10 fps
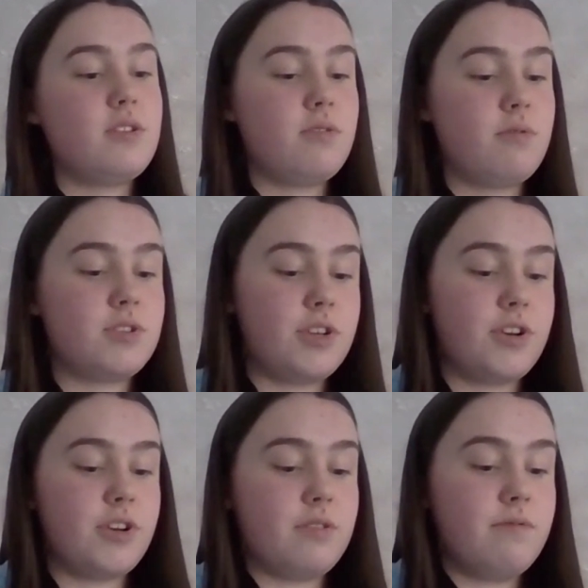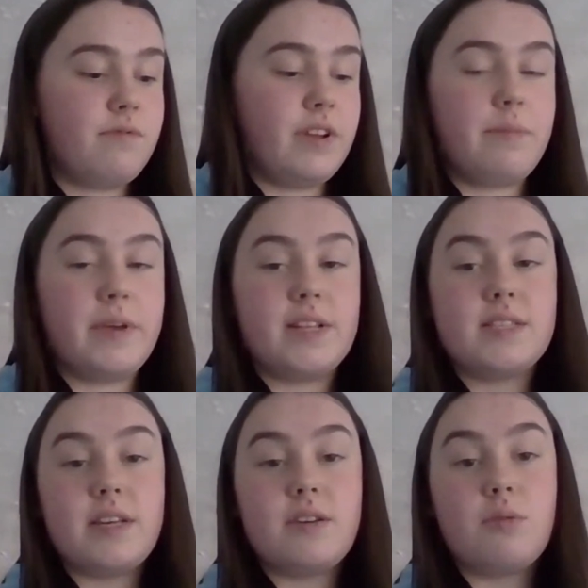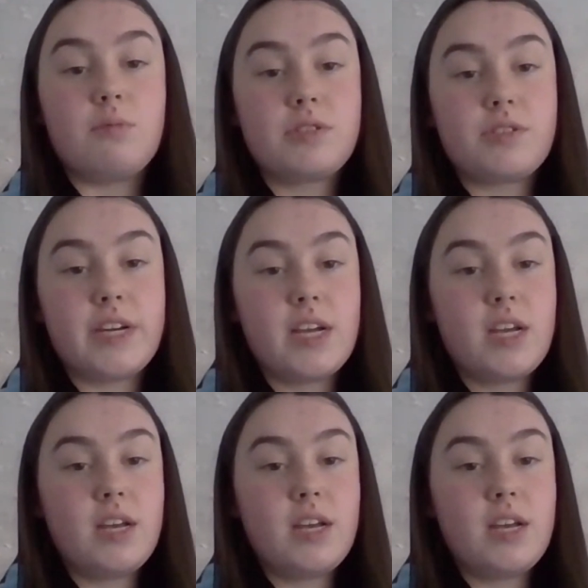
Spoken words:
we're doing Philippians in Hope Street,